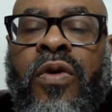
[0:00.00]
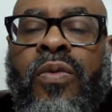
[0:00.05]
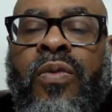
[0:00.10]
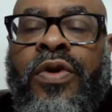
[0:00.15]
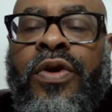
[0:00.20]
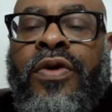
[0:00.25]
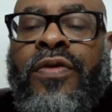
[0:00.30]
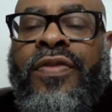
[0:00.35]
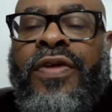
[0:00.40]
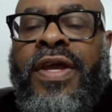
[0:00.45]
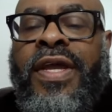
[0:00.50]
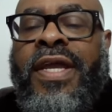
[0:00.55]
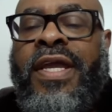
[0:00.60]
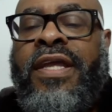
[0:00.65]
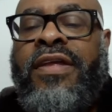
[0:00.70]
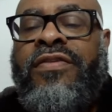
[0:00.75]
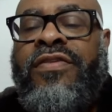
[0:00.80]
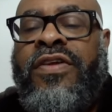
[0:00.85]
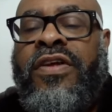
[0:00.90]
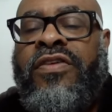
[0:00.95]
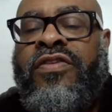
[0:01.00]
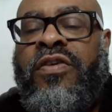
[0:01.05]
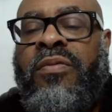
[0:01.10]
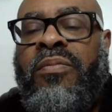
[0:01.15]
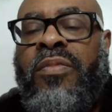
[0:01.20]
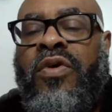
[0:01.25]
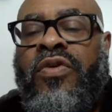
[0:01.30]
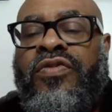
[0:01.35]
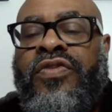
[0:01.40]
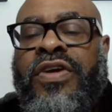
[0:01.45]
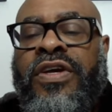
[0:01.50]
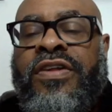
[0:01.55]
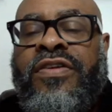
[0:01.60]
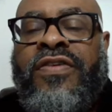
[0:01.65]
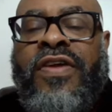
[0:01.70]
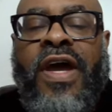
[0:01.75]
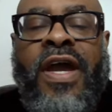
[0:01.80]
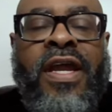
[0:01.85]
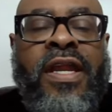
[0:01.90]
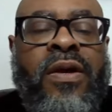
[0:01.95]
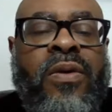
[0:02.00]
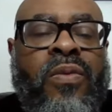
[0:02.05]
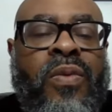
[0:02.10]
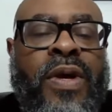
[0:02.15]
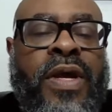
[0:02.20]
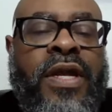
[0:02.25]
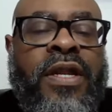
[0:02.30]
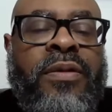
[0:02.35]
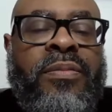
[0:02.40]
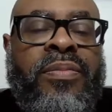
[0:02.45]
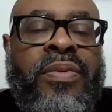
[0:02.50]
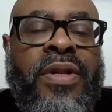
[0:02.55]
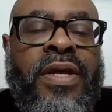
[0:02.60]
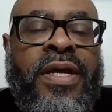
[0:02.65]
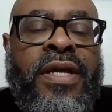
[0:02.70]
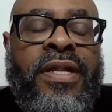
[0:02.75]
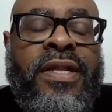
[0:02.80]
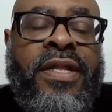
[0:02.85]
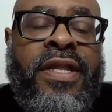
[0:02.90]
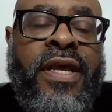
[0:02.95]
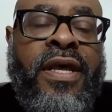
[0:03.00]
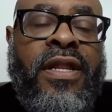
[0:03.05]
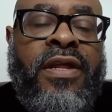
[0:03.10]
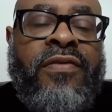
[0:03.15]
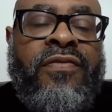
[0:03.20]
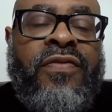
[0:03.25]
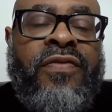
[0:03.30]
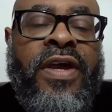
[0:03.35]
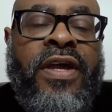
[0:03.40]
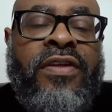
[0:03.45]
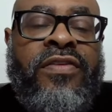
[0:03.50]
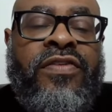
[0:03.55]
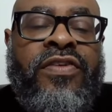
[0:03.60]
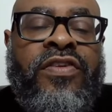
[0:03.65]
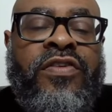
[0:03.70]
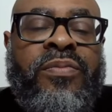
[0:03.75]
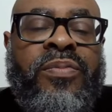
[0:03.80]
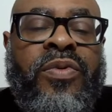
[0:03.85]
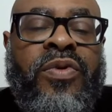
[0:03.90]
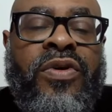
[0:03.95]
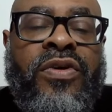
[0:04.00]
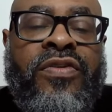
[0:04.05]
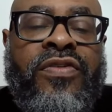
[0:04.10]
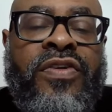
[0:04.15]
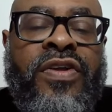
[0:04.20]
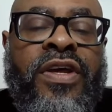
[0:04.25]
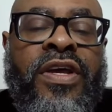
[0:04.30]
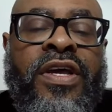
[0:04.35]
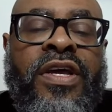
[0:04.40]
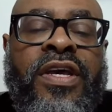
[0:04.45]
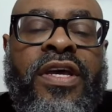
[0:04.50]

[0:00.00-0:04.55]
We are the easiest and most exciting way to play daily fantasy sports.